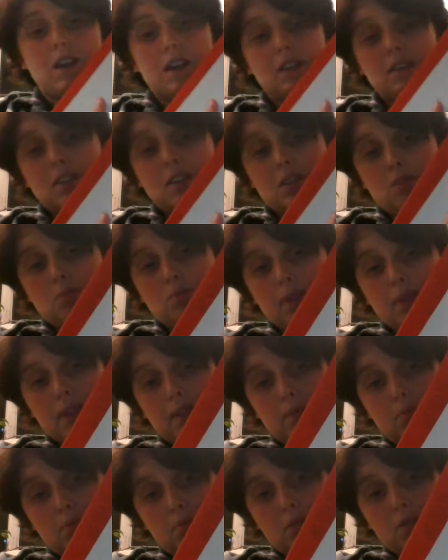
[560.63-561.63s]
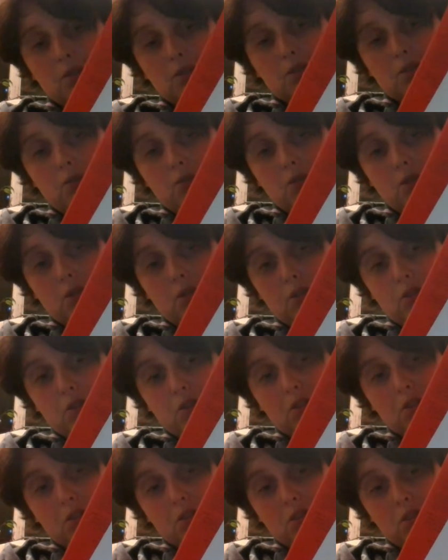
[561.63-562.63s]
Got these really beautiful
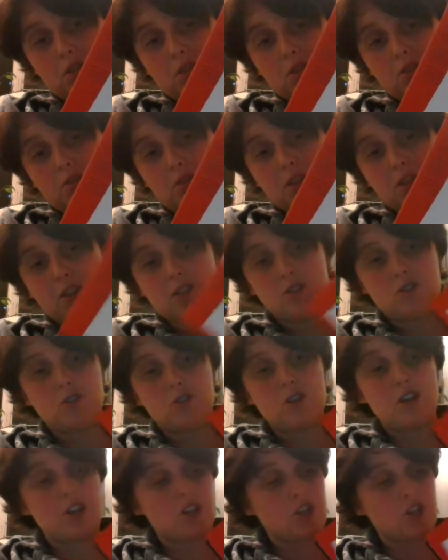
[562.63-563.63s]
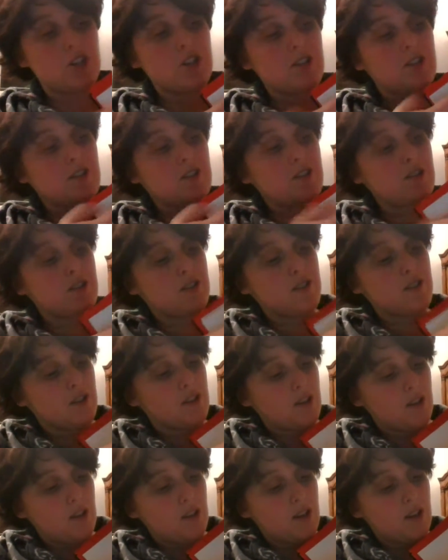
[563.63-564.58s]
sort of illustrations.